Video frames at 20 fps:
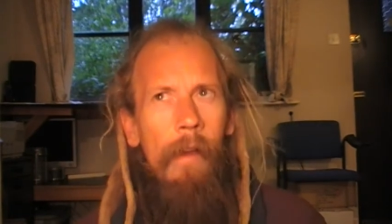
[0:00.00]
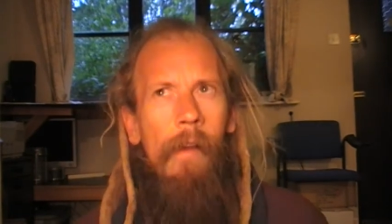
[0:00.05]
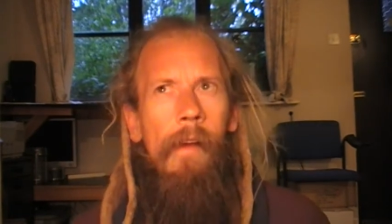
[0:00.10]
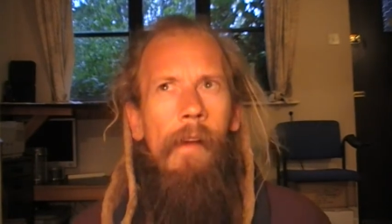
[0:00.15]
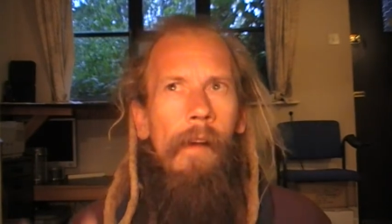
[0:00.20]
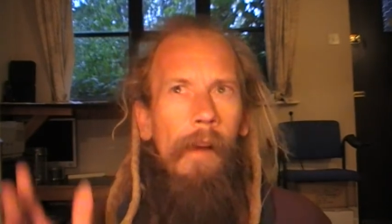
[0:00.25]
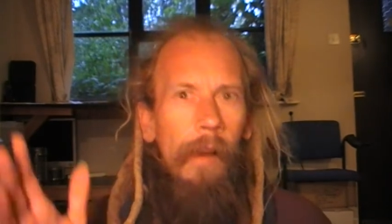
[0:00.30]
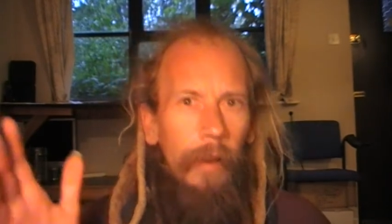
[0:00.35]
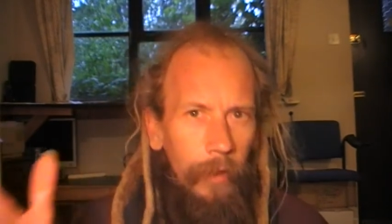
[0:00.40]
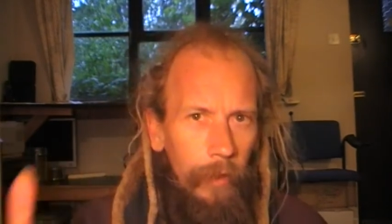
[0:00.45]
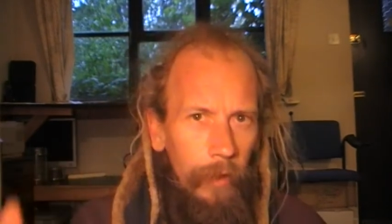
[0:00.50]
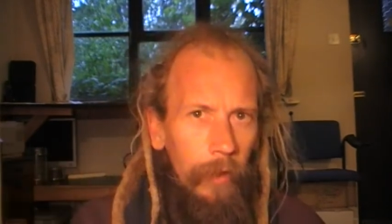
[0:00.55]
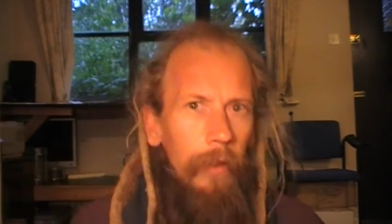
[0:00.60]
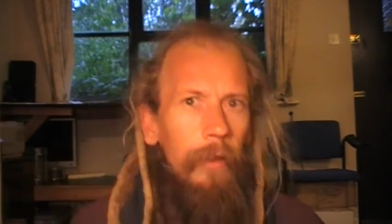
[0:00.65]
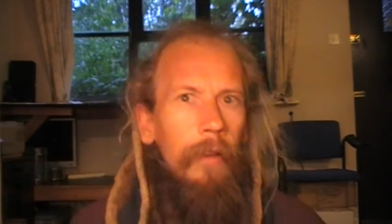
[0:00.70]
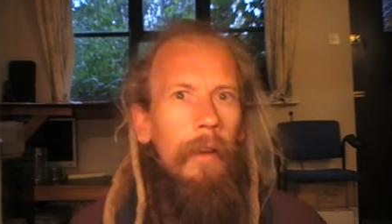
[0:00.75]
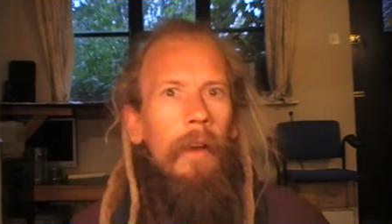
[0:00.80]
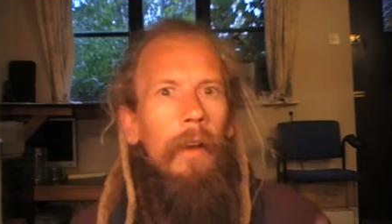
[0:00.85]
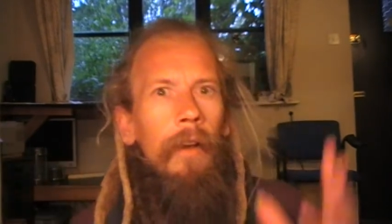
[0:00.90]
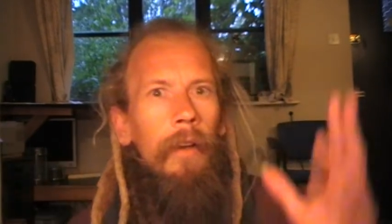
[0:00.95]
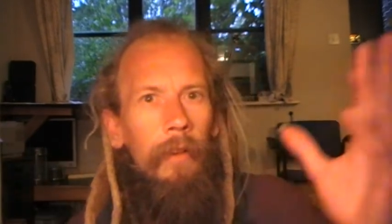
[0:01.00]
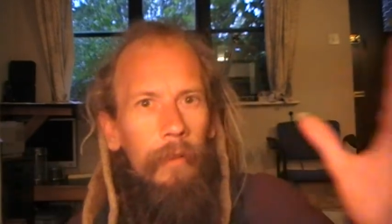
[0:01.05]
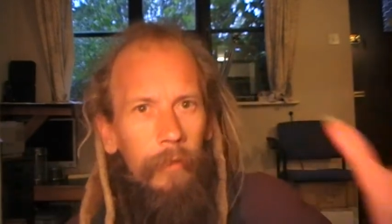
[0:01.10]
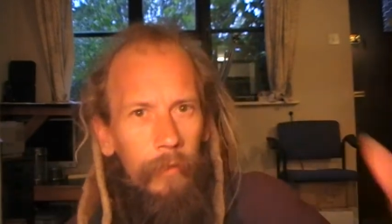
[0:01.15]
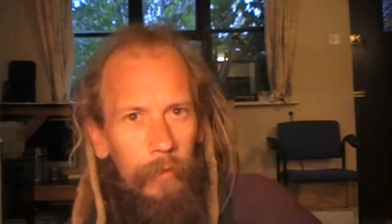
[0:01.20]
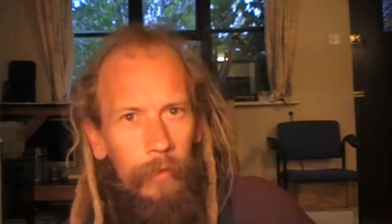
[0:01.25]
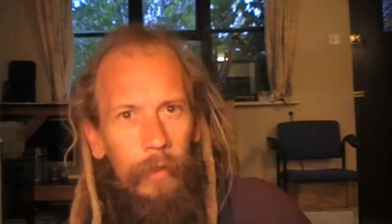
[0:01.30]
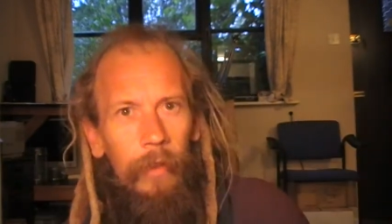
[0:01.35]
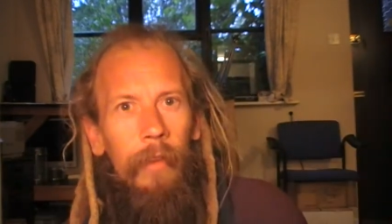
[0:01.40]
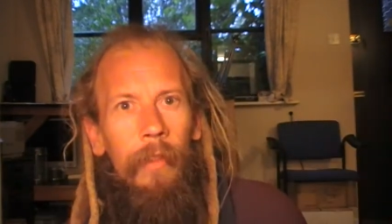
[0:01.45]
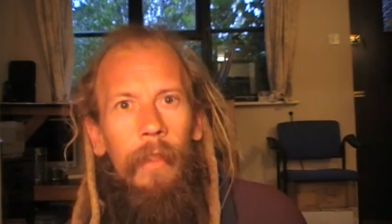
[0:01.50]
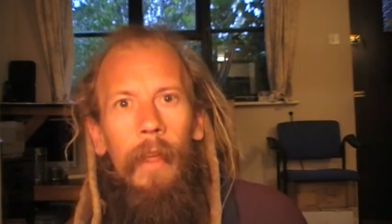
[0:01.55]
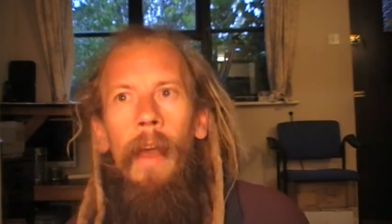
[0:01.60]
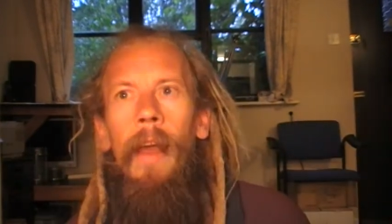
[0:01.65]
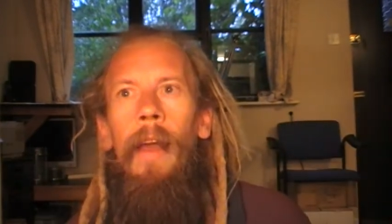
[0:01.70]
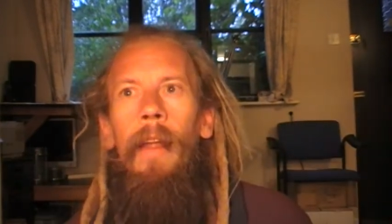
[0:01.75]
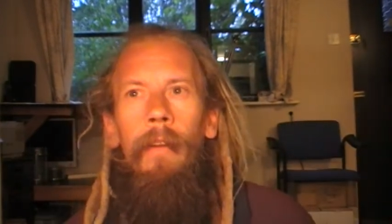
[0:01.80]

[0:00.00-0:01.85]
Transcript: I can kind of see that,